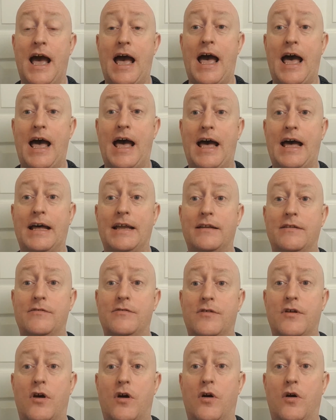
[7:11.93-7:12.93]

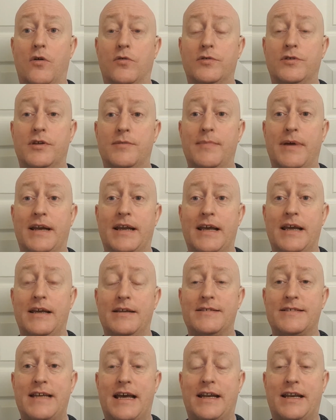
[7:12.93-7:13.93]
And ultimately,
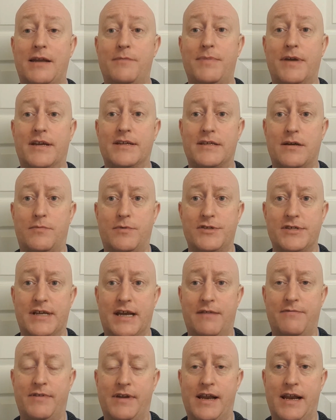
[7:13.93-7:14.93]
sadly, because I wasn't
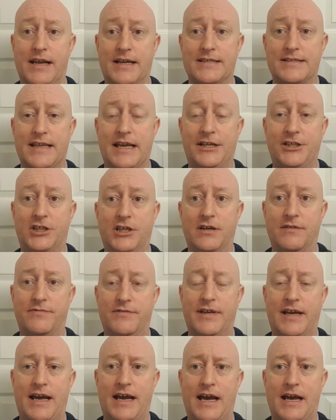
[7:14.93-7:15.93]
given an extension of
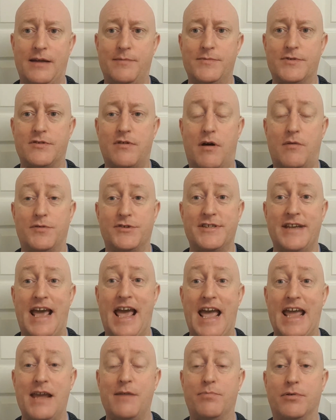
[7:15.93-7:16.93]
time, so I wasn't
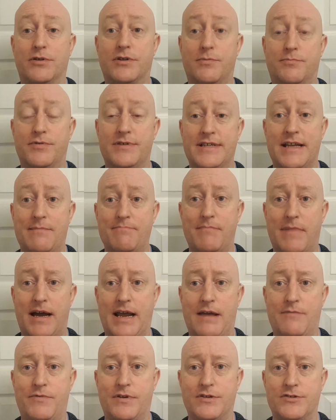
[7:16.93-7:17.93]
able to present
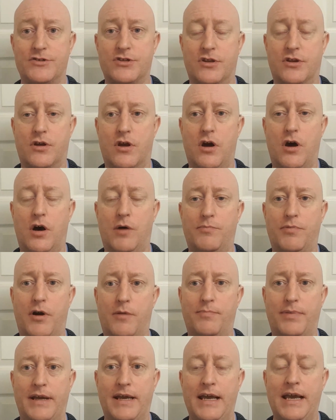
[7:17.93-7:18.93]
my evidence to the court
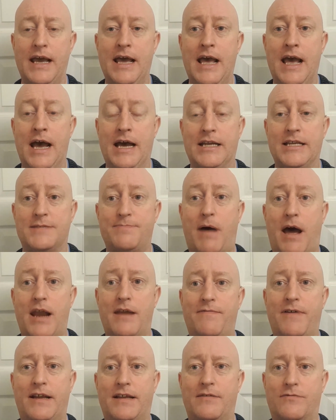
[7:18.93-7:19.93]
properly, despite
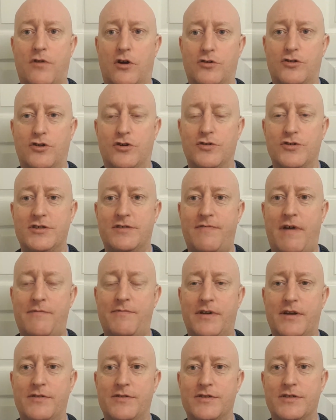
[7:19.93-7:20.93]
the fact I've got tons of
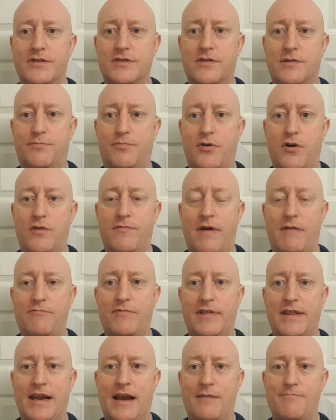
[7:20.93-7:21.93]
evidence to prove
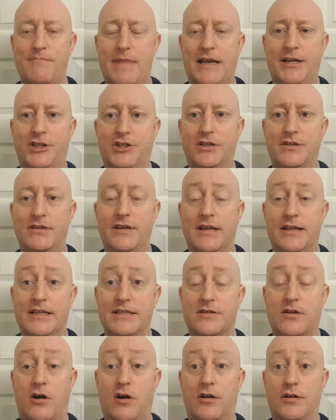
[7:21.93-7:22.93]
everything I've mentioned, and
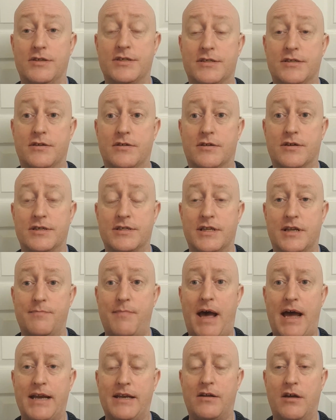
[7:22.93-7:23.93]
it's all at
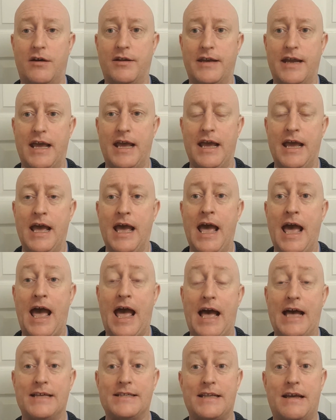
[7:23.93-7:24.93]
circusofthemind.net,
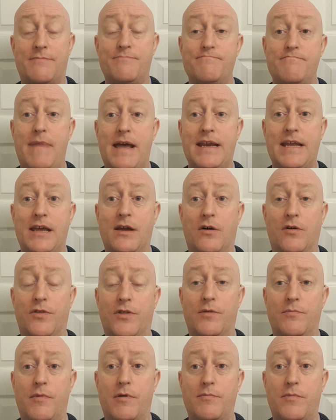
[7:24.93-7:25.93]
as have many
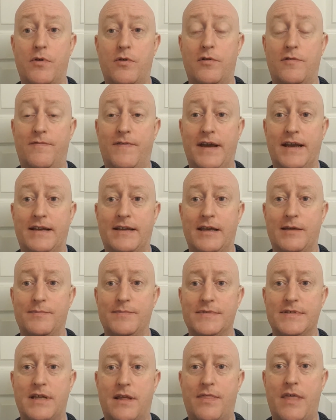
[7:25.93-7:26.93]
other Mahmood
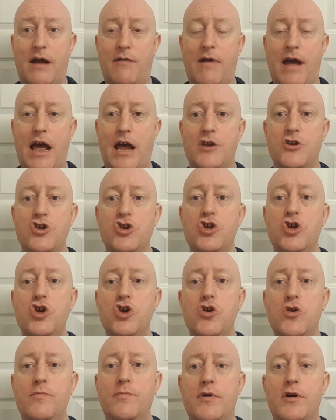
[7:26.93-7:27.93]
victims, there are
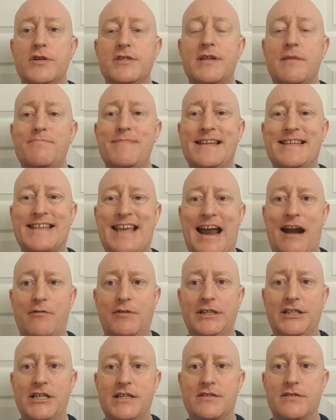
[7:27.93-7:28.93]
numerous
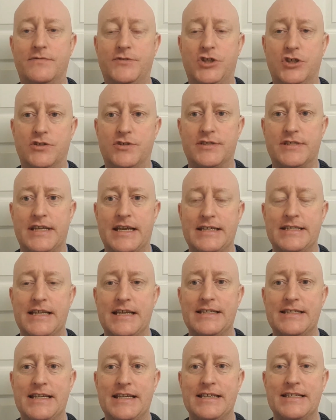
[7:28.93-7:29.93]
miscarriages of justice
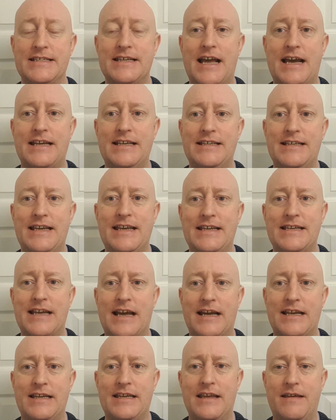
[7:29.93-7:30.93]
since
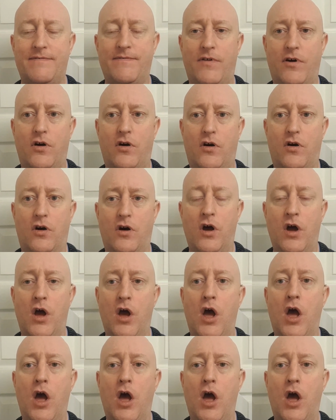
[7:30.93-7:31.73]
1994.